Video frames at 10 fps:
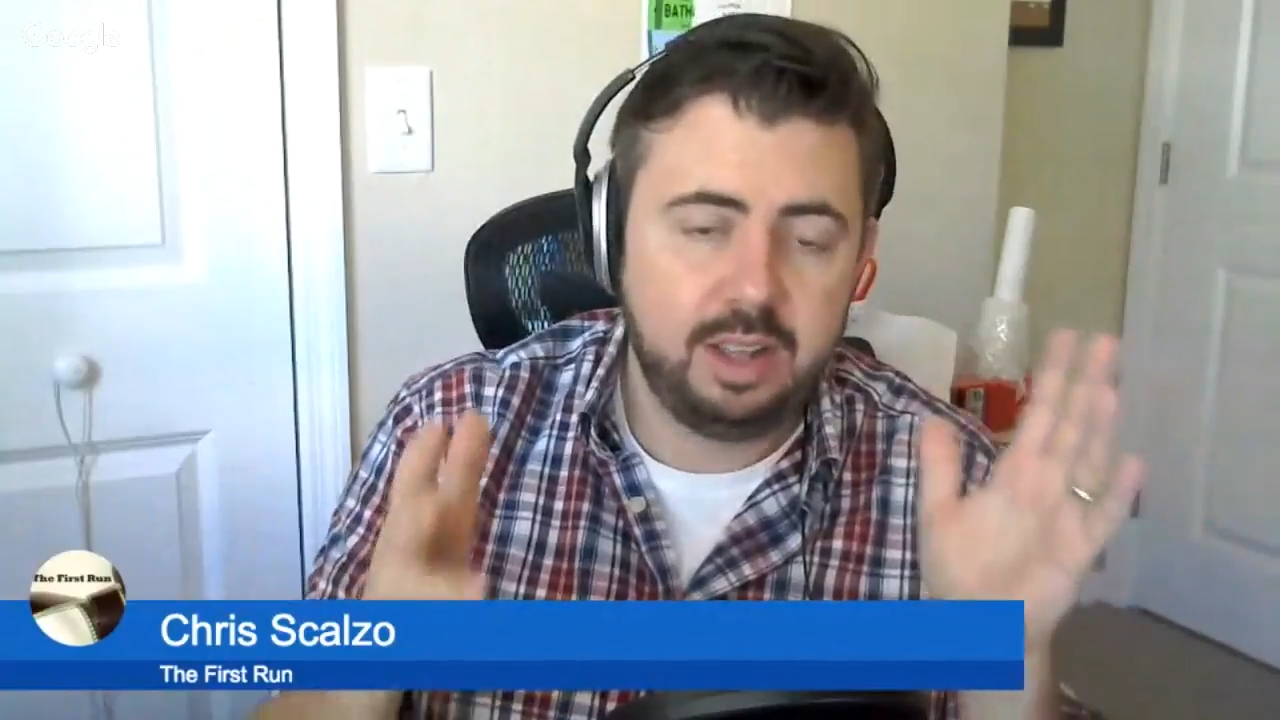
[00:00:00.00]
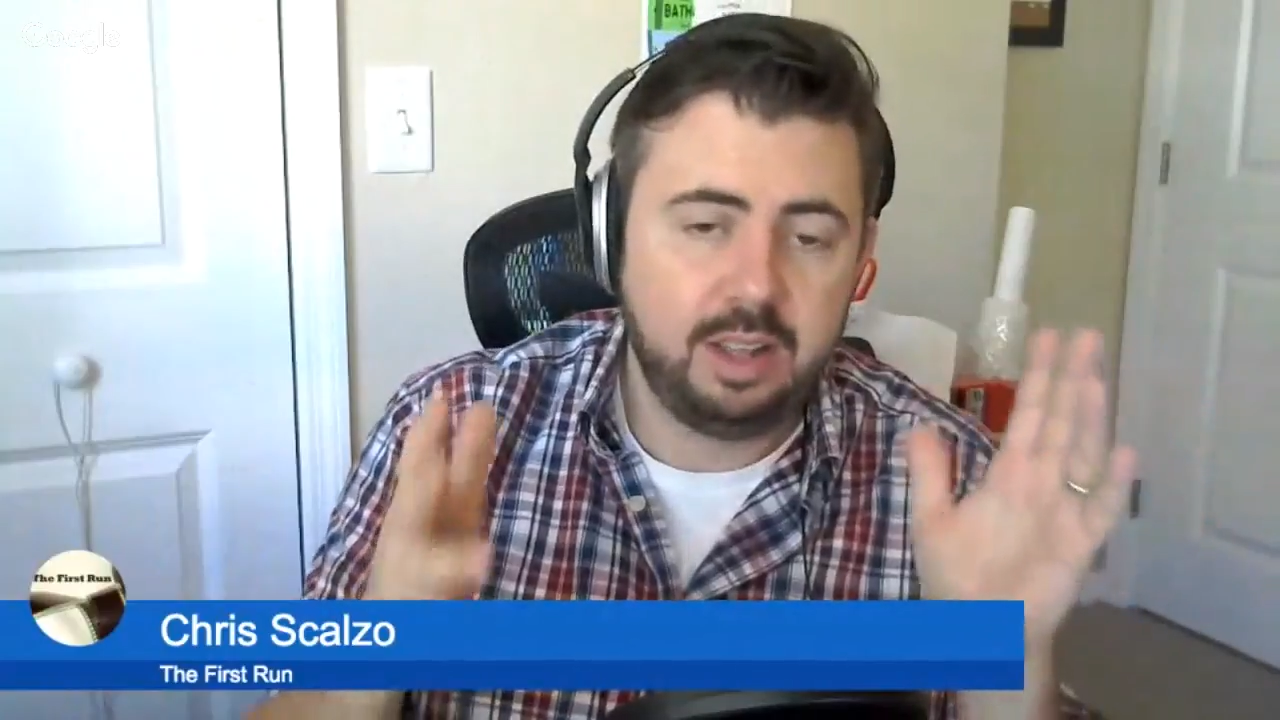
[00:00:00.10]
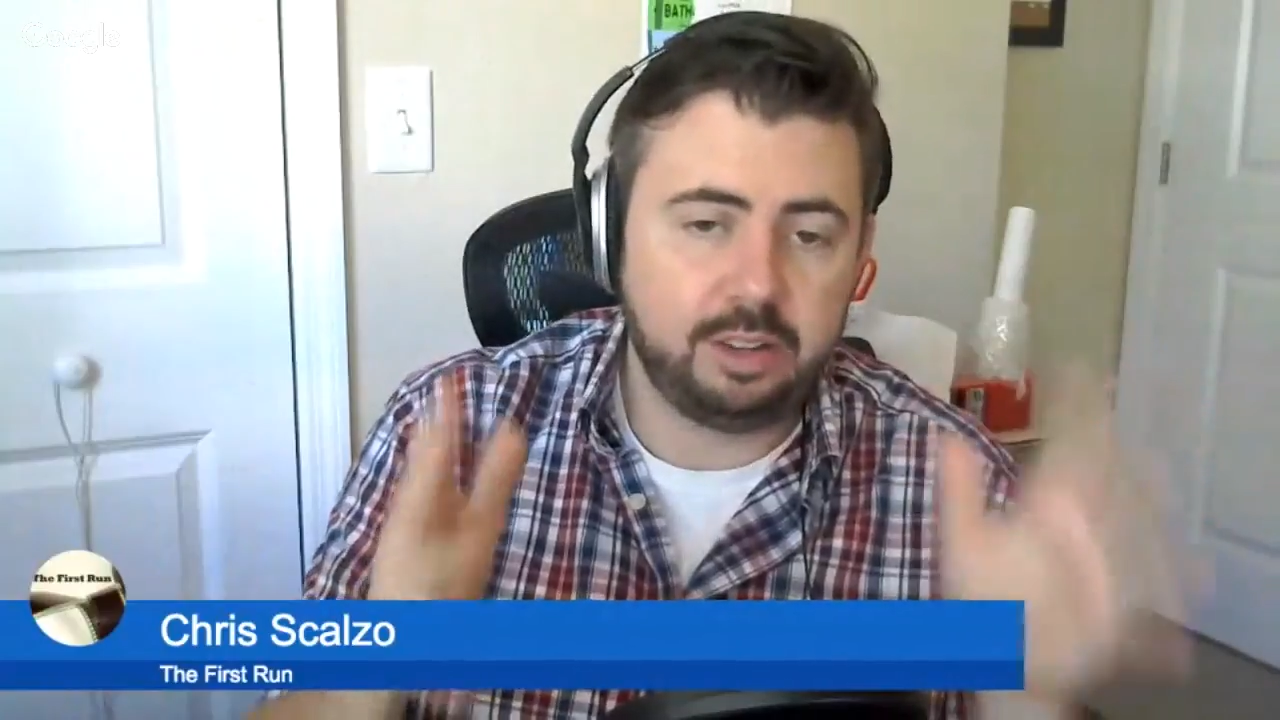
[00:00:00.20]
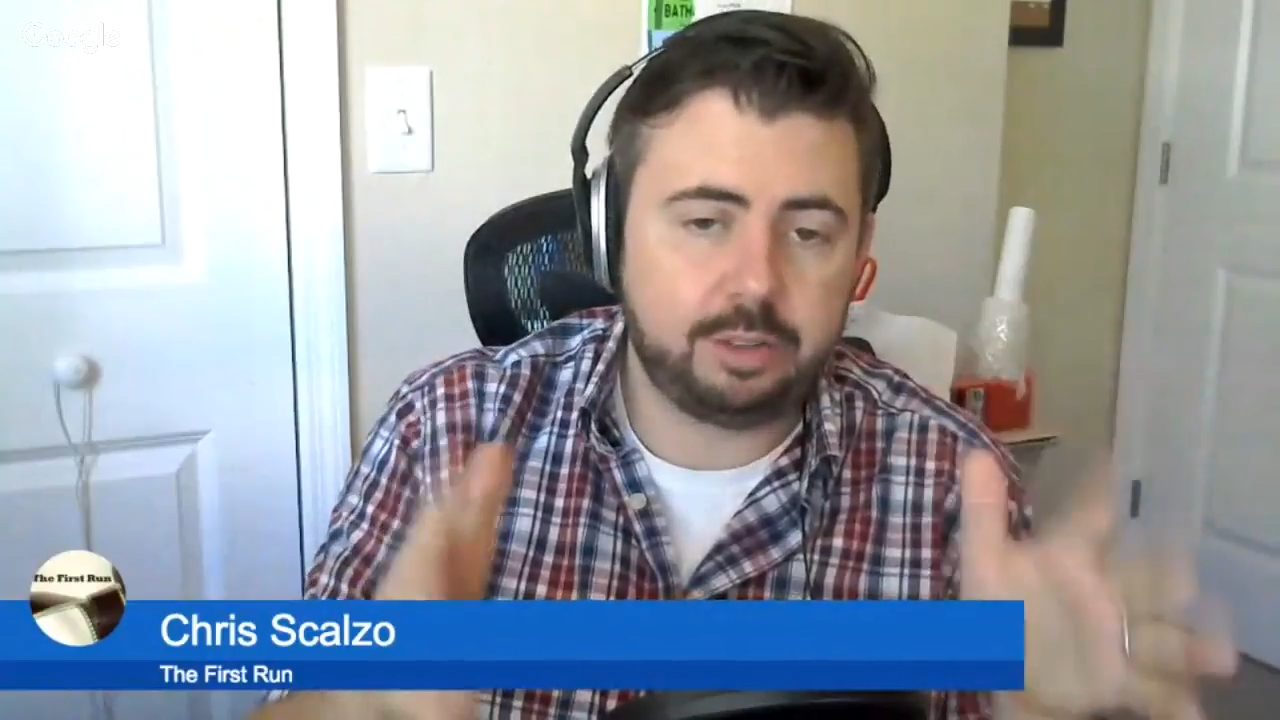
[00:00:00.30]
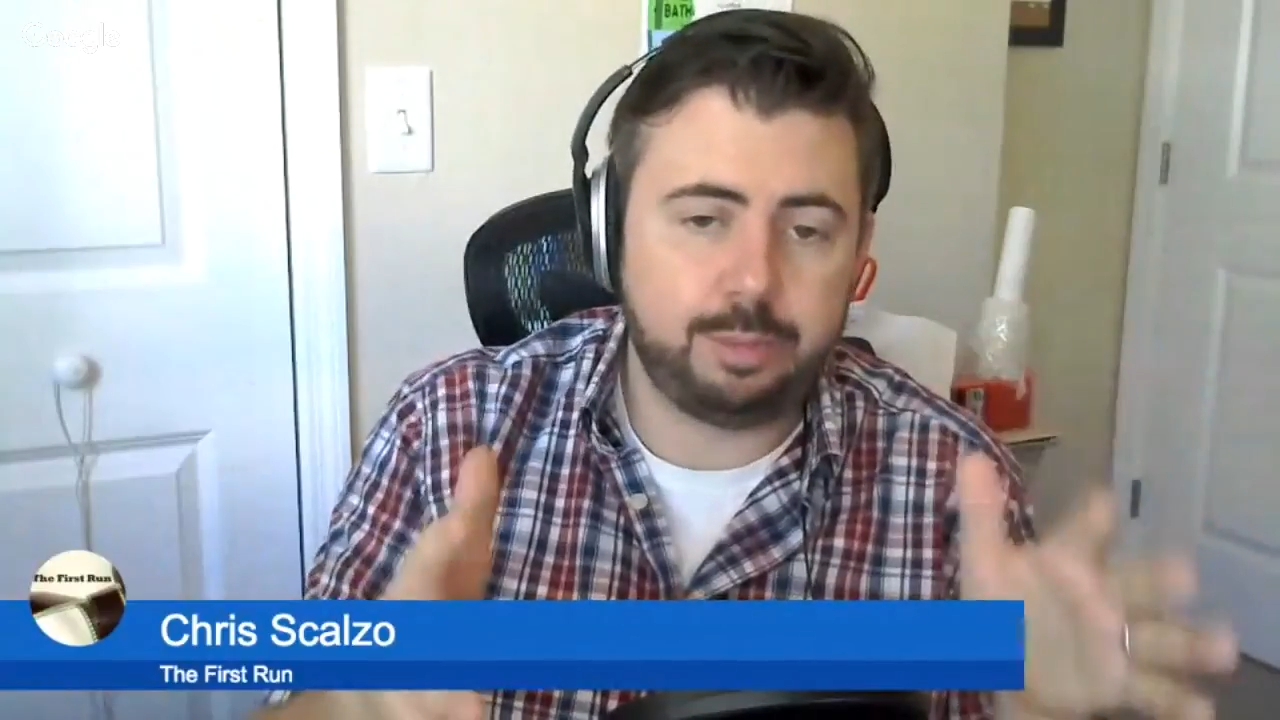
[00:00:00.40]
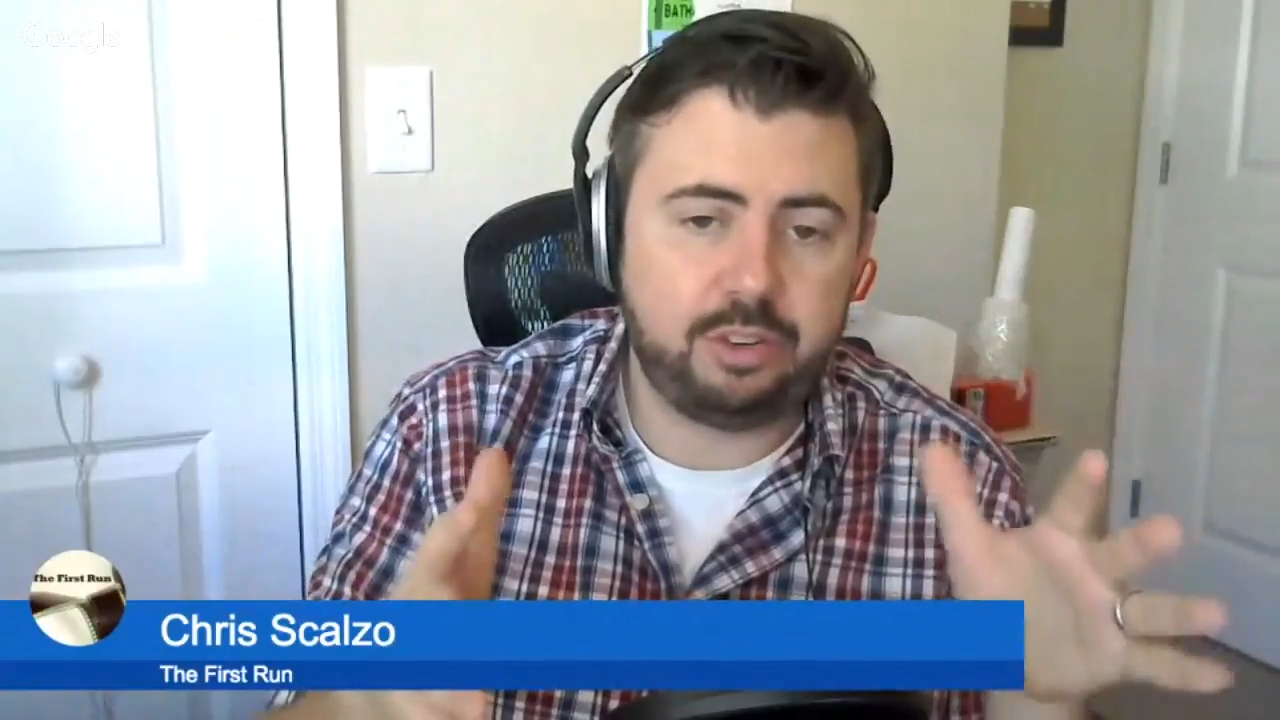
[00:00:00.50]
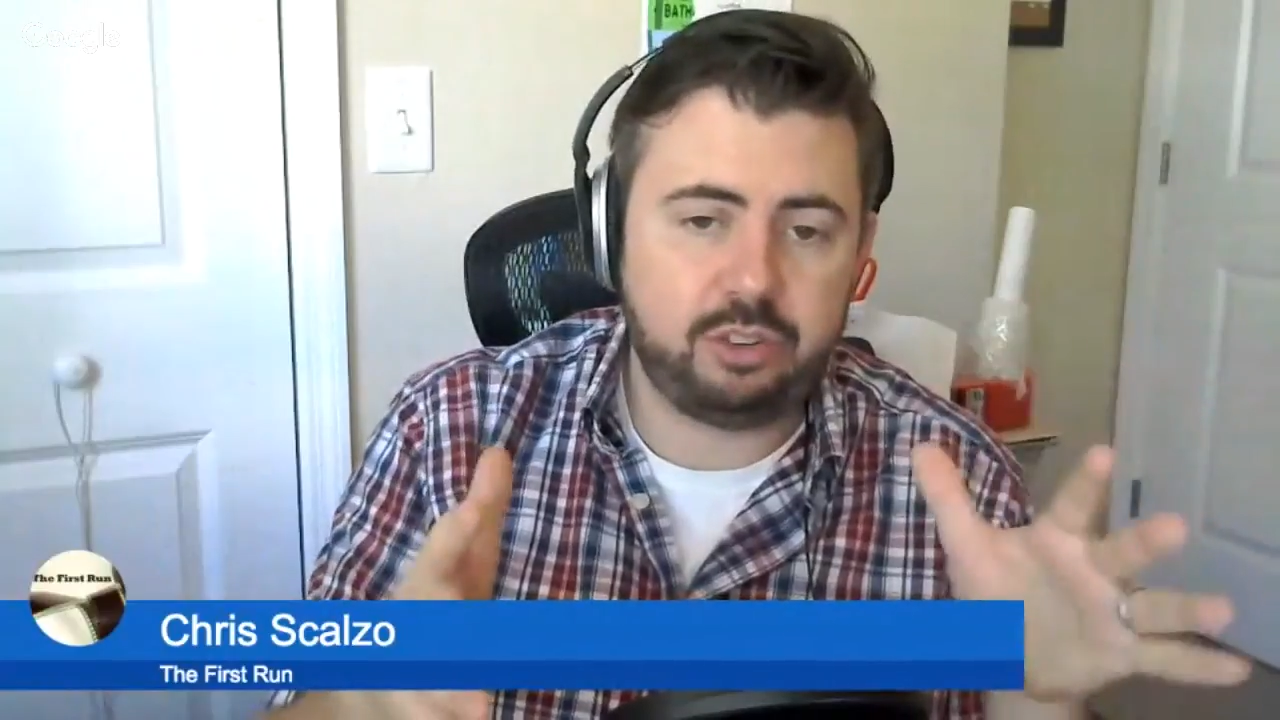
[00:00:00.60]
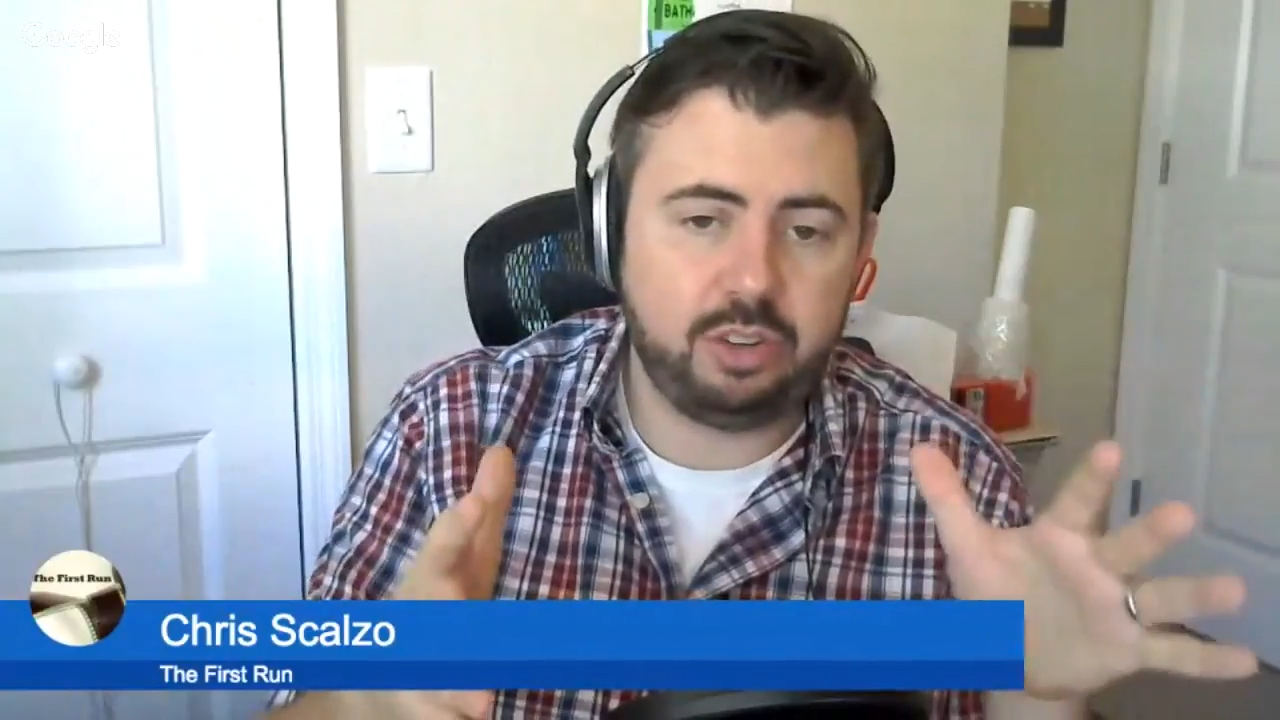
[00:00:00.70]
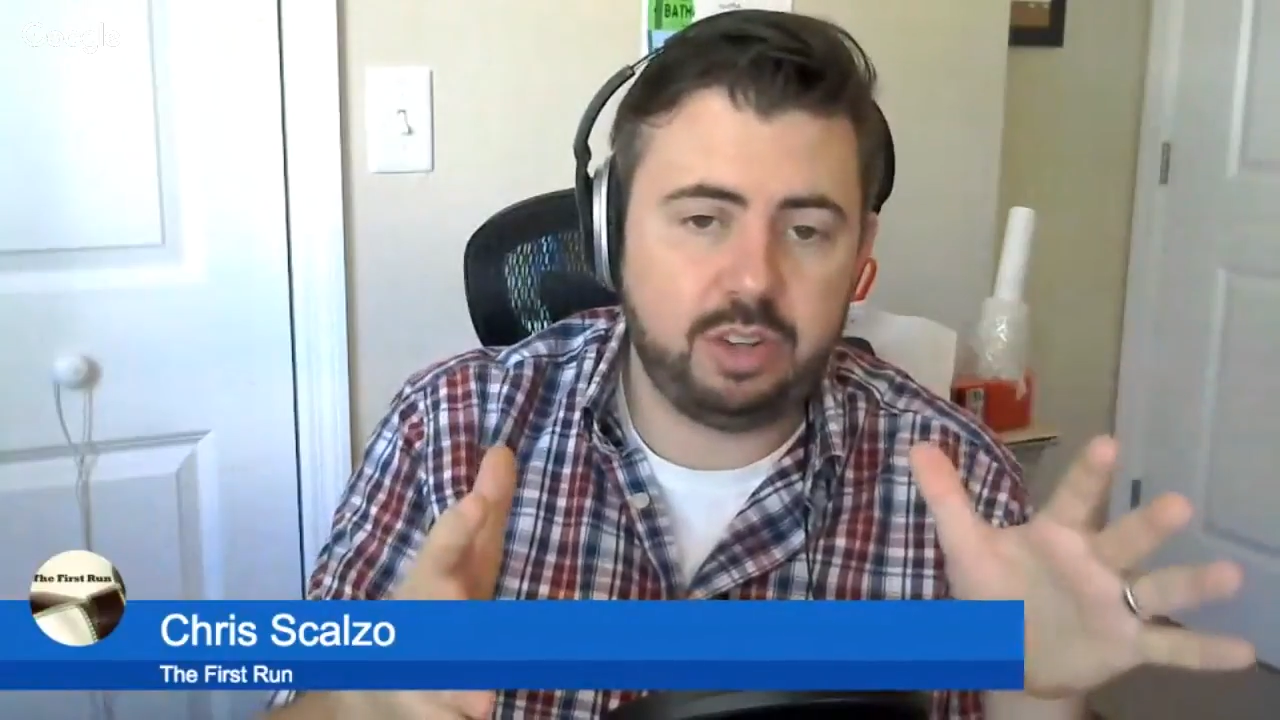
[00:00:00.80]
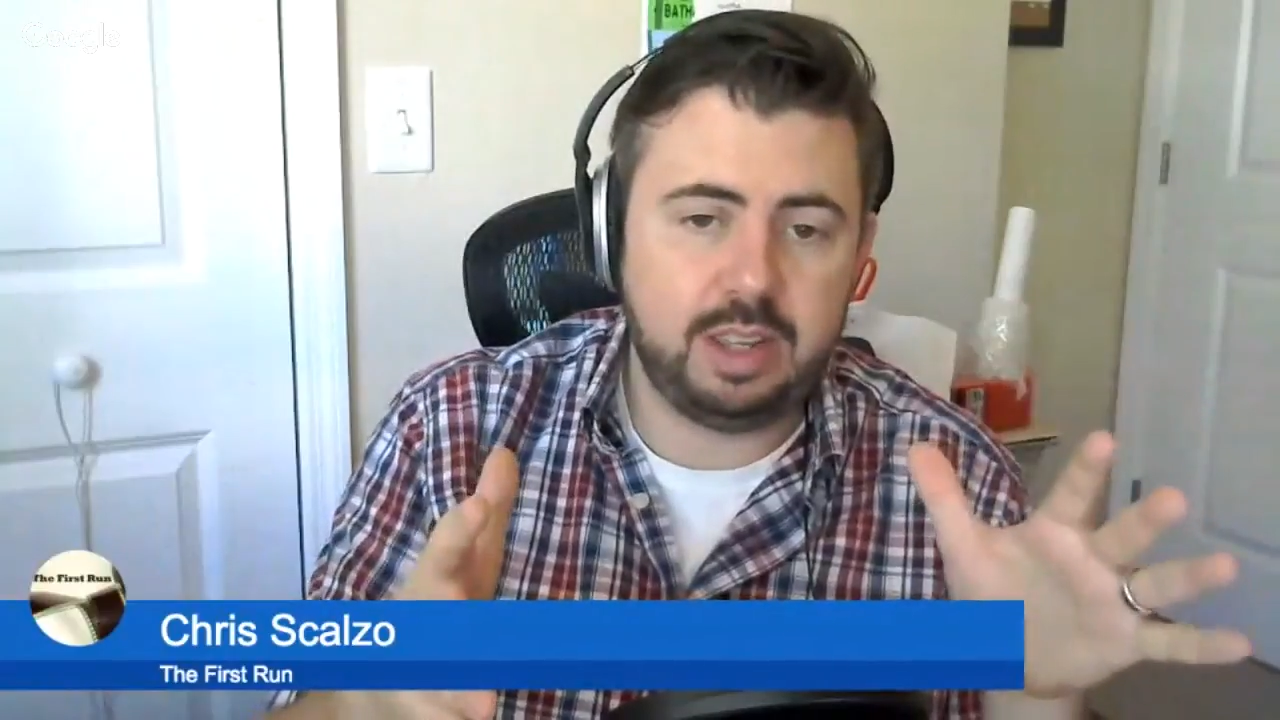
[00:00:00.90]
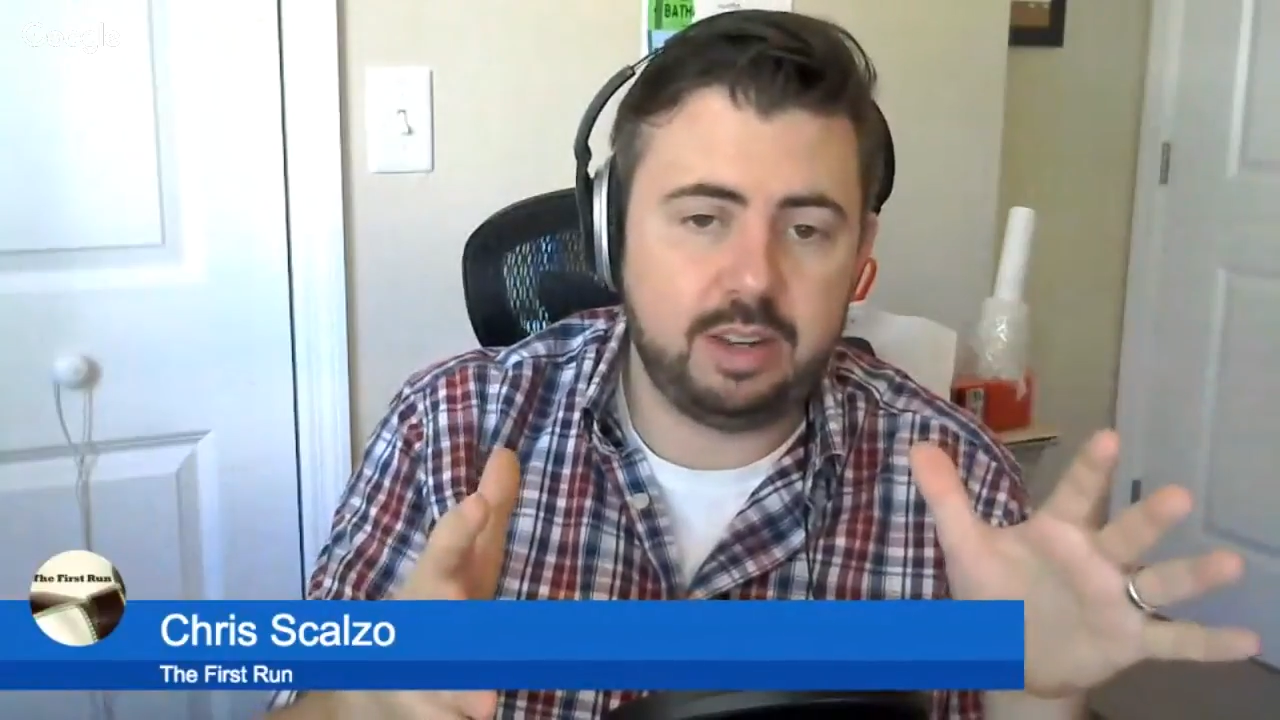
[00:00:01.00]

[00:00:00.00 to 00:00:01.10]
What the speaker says: especially